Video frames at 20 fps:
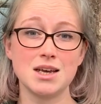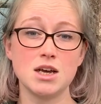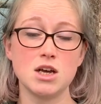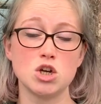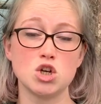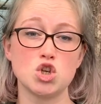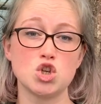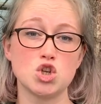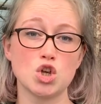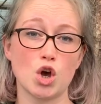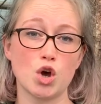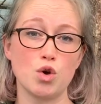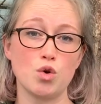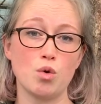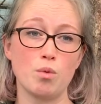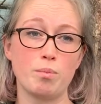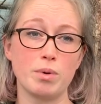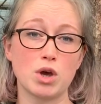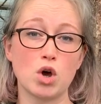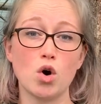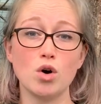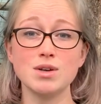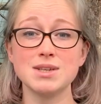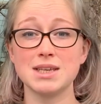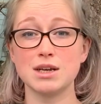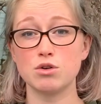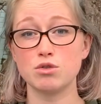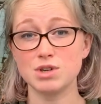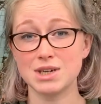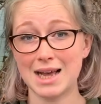So because
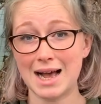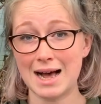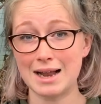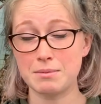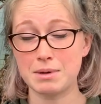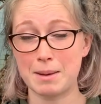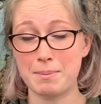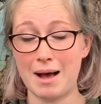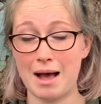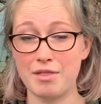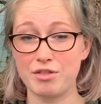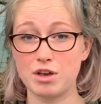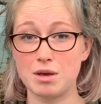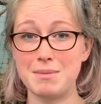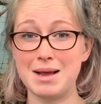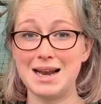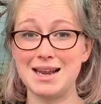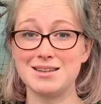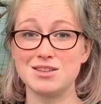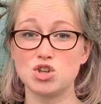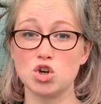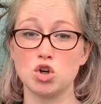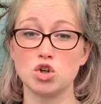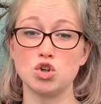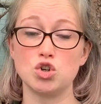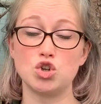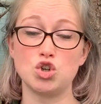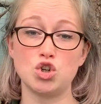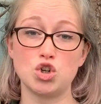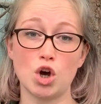they already had panther chameleons on
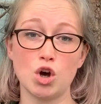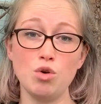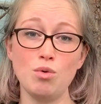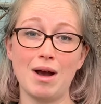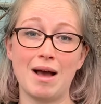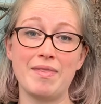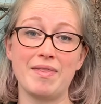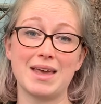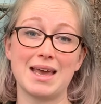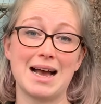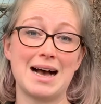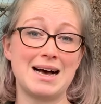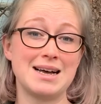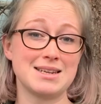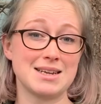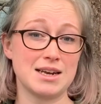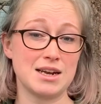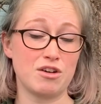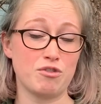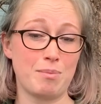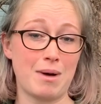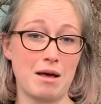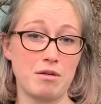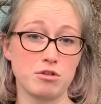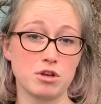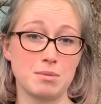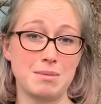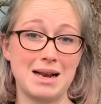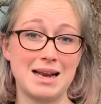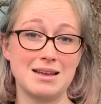show and they had enough panther
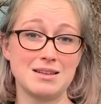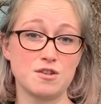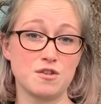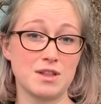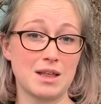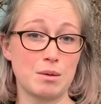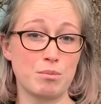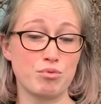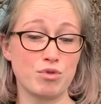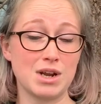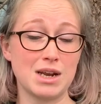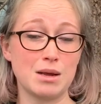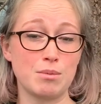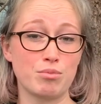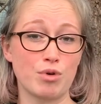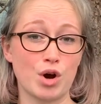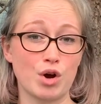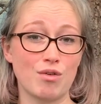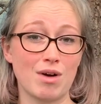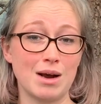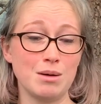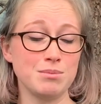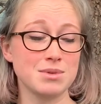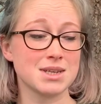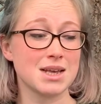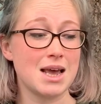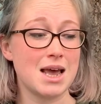chameleons for their breeding programs,